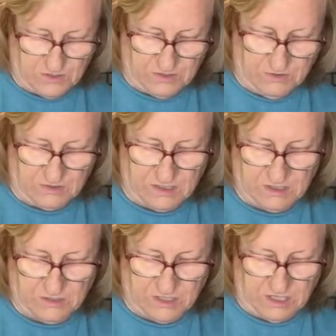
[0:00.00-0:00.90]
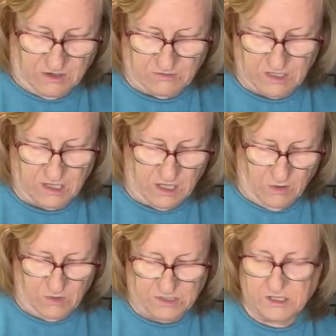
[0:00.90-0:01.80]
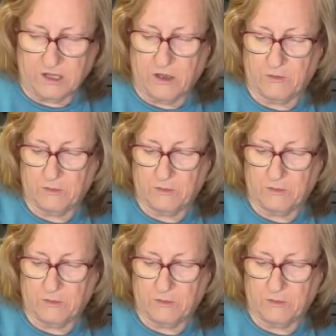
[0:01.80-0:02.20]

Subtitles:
cooked it, she called it low and slow.